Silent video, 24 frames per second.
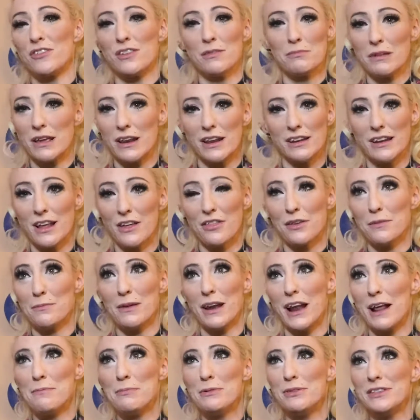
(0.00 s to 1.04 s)
I'm getting nothing, but
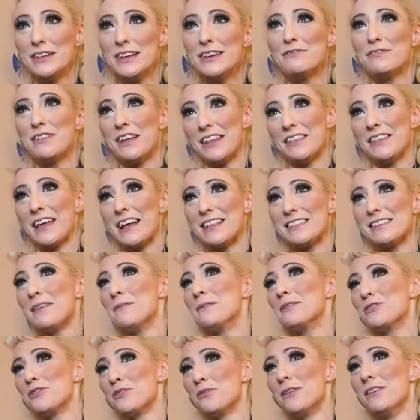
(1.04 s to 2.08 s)
I believe that that's how
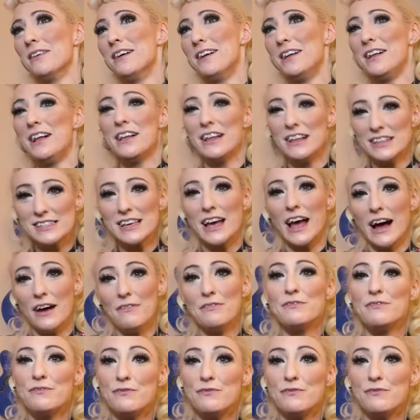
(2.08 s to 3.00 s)
much it's at.